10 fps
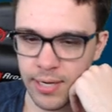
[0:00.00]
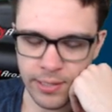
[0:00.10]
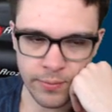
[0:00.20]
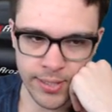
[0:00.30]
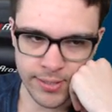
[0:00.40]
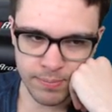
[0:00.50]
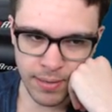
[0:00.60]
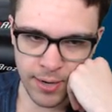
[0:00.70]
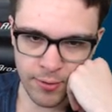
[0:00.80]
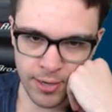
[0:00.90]
anyways,
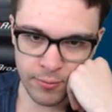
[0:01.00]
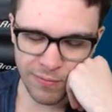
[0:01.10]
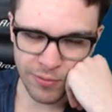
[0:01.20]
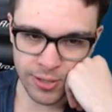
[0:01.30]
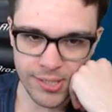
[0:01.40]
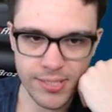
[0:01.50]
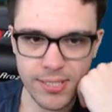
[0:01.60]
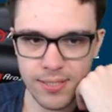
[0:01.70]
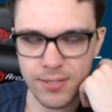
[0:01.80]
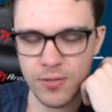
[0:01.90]
power and reverse
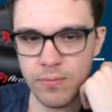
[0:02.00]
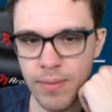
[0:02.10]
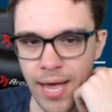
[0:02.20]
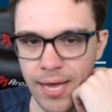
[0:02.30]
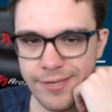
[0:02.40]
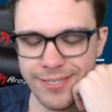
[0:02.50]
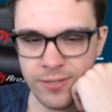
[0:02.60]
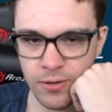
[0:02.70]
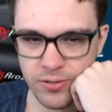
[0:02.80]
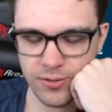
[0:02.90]
to max is
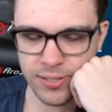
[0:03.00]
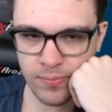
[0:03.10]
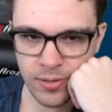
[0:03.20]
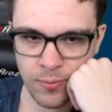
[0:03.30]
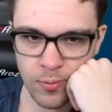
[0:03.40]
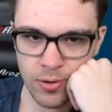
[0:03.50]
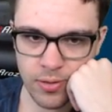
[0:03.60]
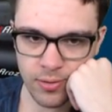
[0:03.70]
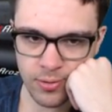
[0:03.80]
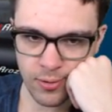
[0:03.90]
also something
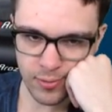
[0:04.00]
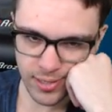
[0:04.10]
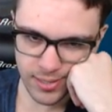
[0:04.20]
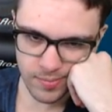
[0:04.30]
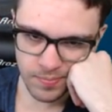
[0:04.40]
worth noting.